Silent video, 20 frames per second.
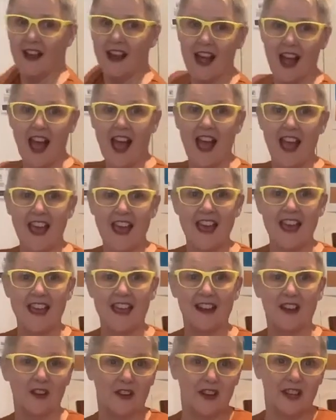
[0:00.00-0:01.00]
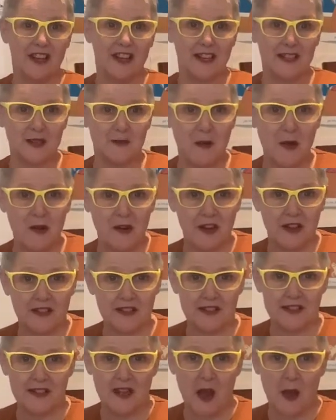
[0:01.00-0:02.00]
a learning
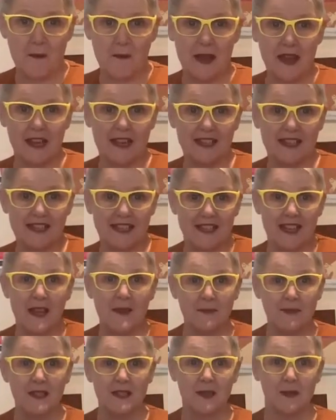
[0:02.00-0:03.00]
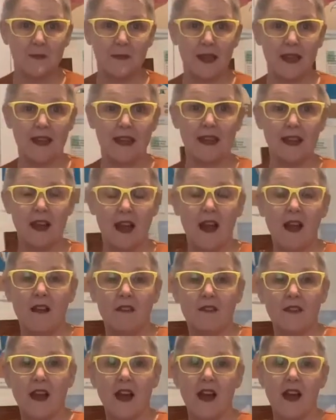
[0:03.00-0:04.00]
experience. I mean, it seems to me
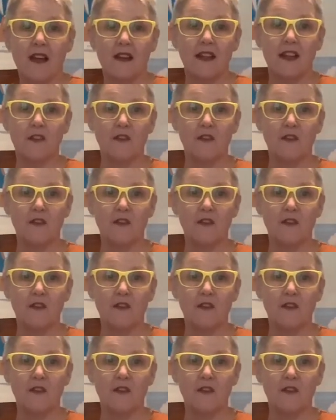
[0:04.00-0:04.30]
that if